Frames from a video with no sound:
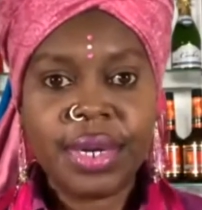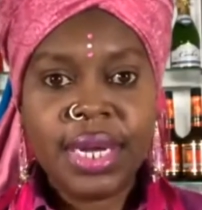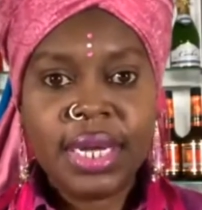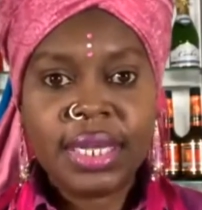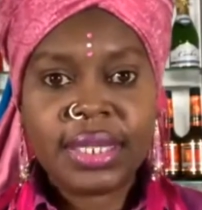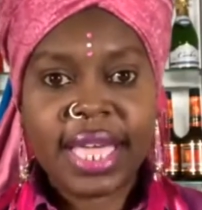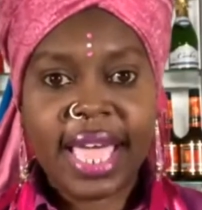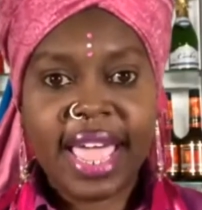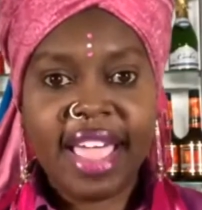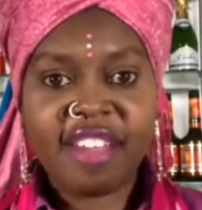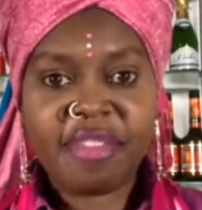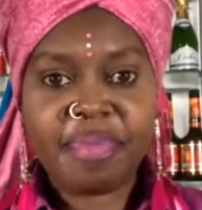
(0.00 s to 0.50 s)
The
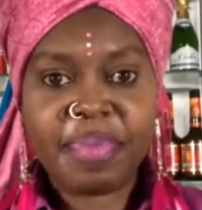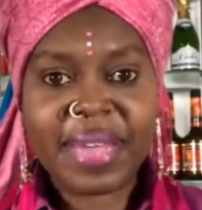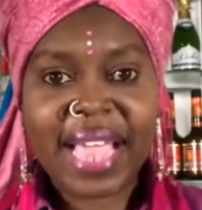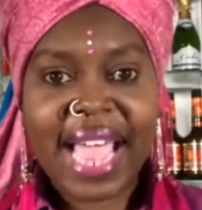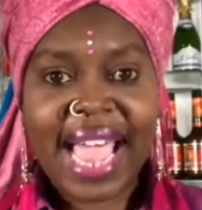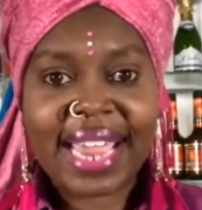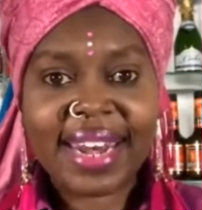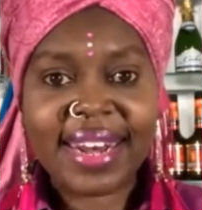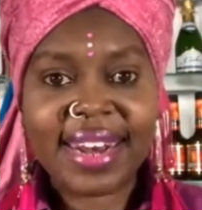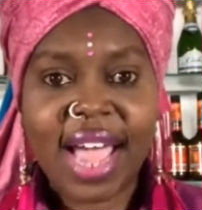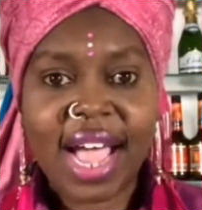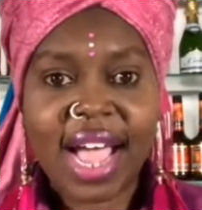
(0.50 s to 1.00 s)

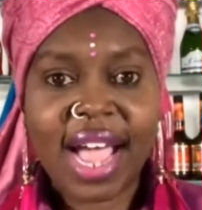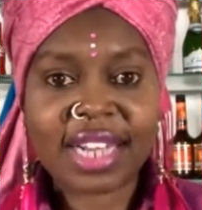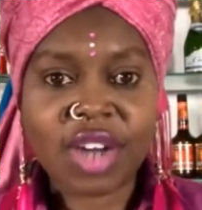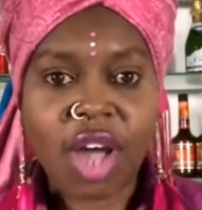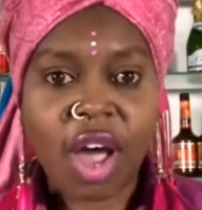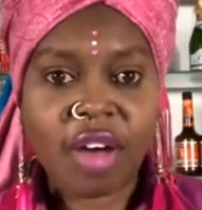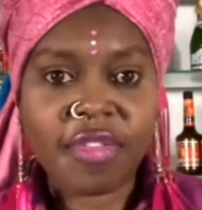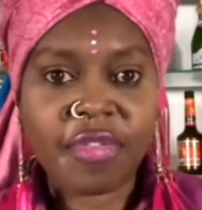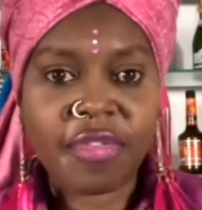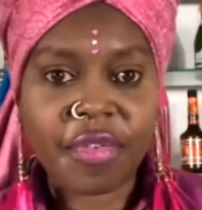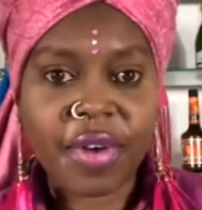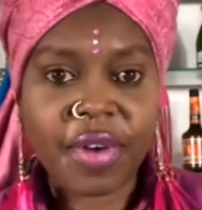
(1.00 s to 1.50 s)
FBI knocked
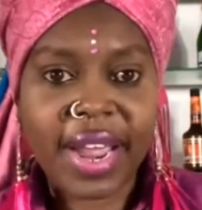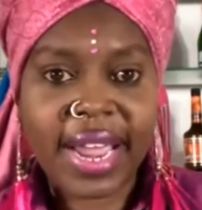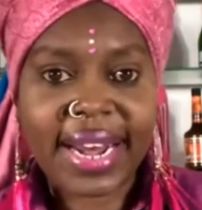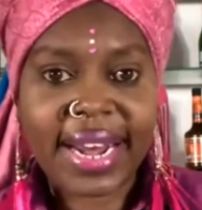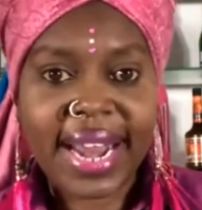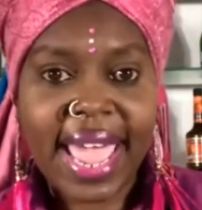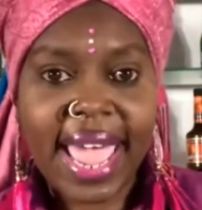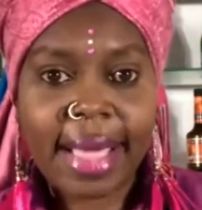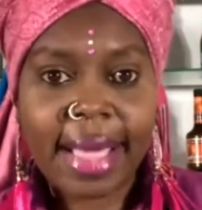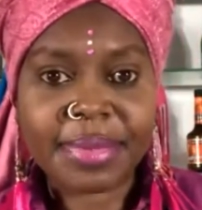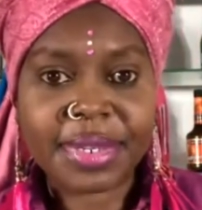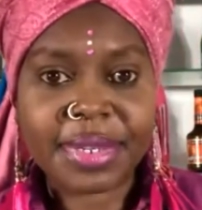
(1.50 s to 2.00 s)
off Fred
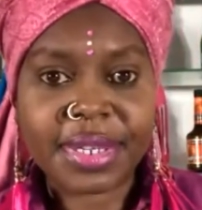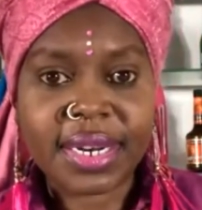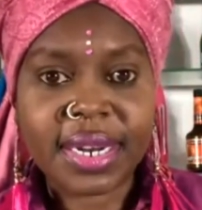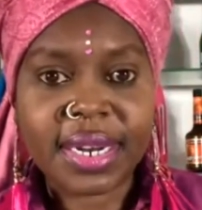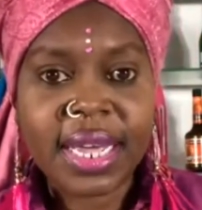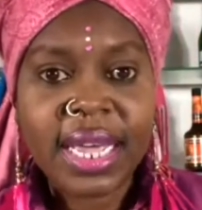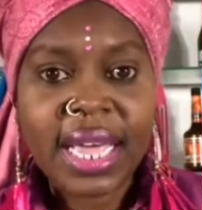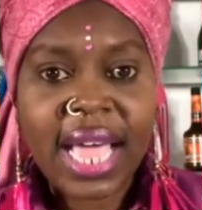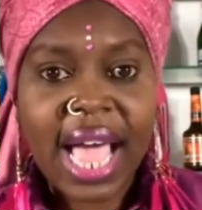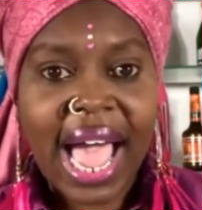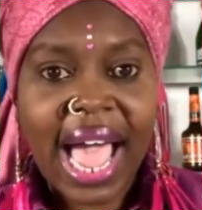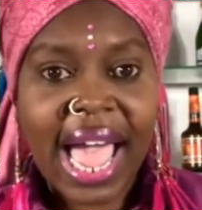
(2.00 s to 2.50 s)
Hampton.
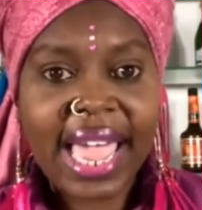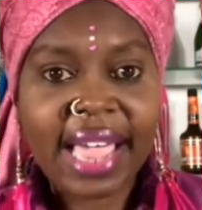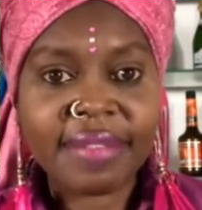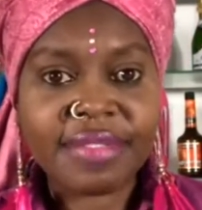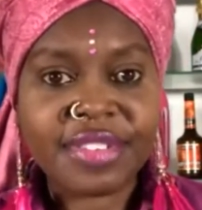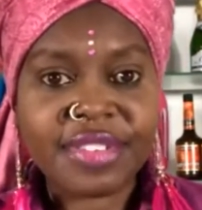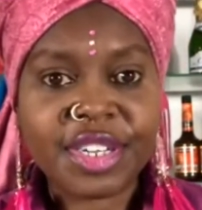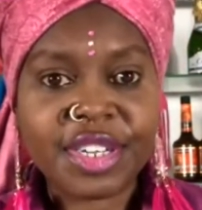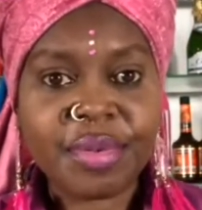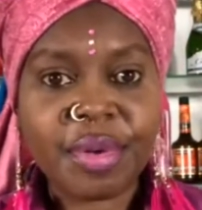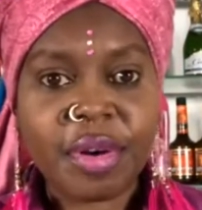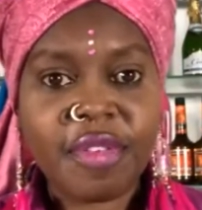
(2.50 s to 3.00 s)
I have
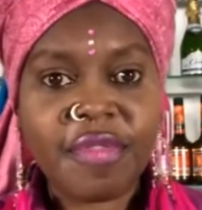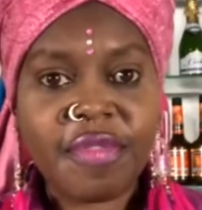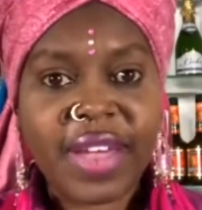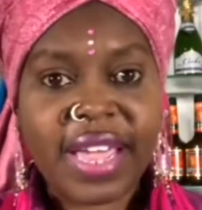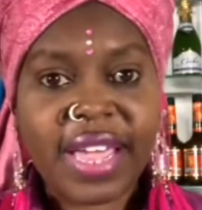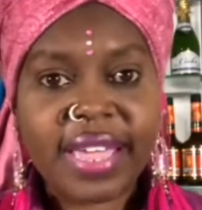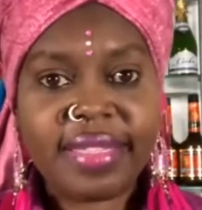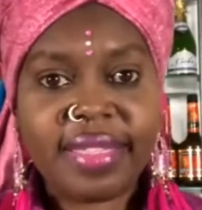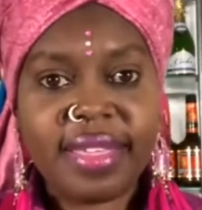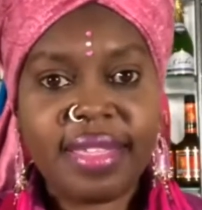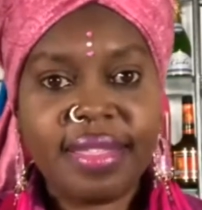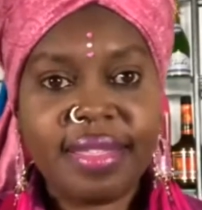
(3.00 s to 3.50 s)
zero
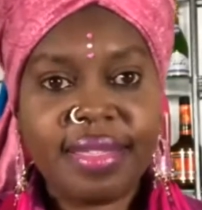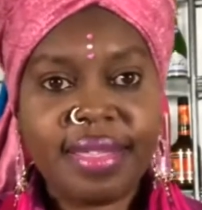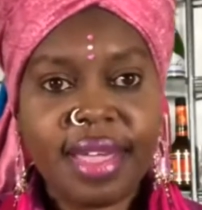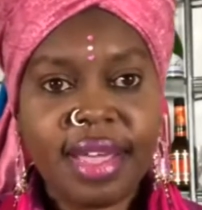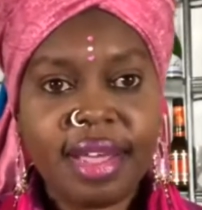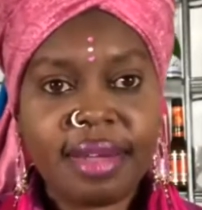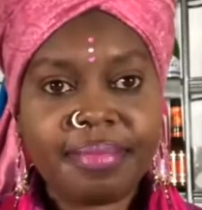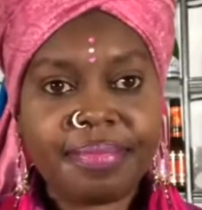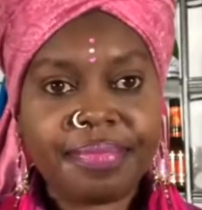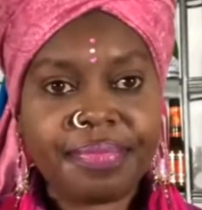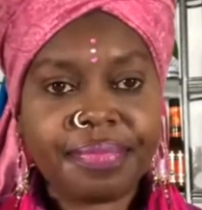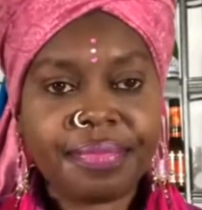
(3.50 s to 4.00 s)
faith in them.